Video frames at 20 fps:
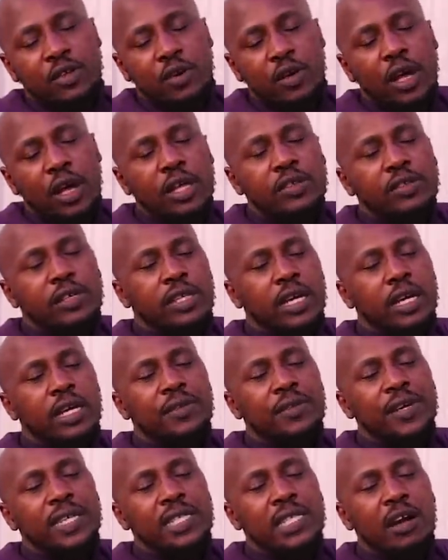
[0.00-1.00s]
So you're
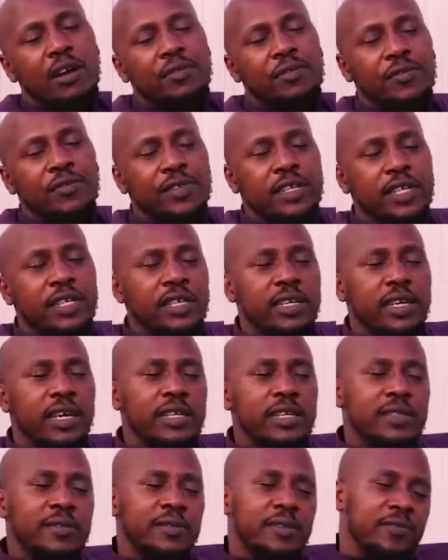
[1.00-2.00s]
sacrificing our 15
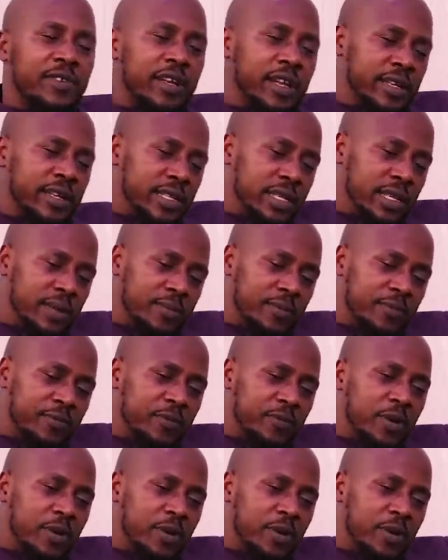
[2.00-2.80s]
years friendship